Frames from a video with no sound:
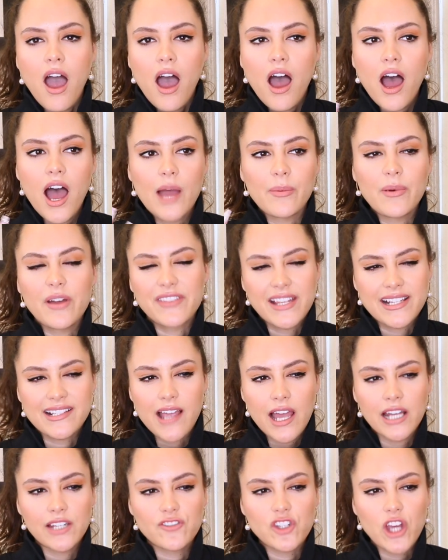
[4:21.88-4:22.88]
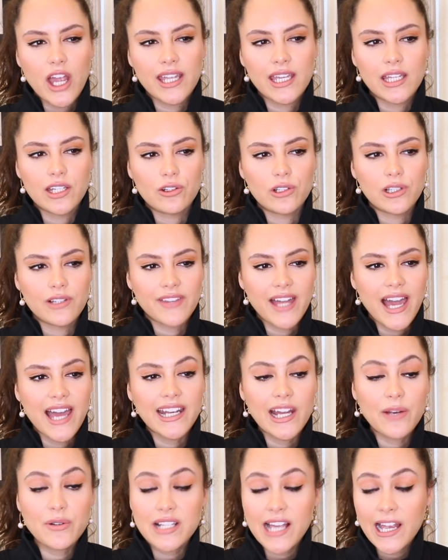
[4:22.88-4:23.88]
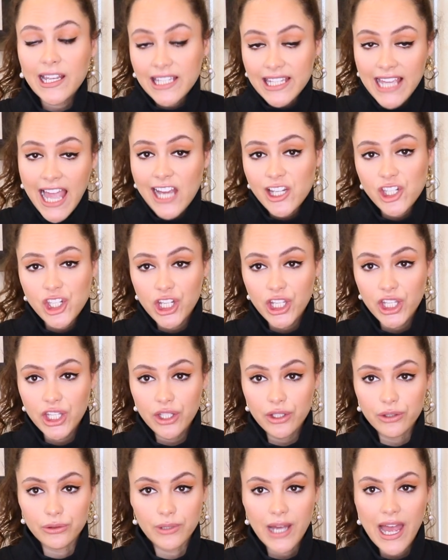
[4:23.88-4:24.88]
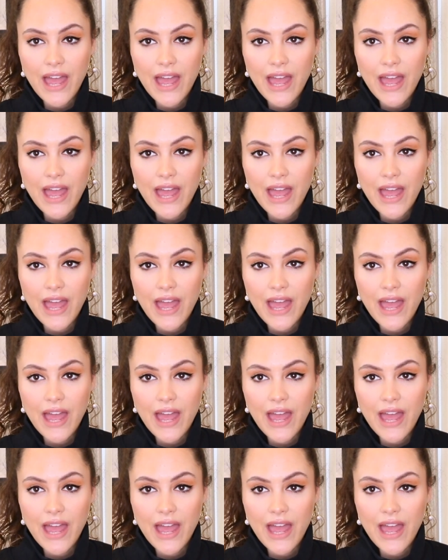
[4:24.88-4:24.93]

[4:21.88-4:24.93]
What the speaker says: of this kind of jacket and all of that. And I was like, yeah, she cute.